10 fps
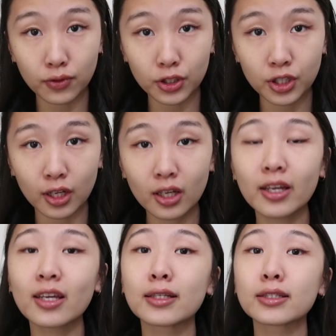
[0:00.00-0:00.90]

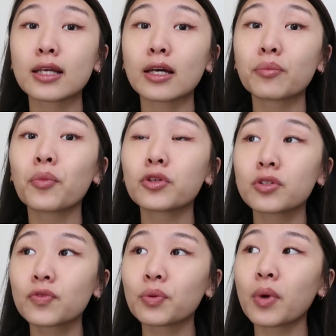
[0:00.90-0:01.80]
fishing is that
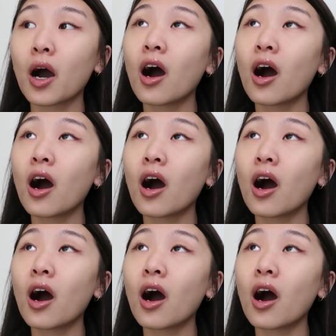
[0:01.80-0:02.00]
most of them,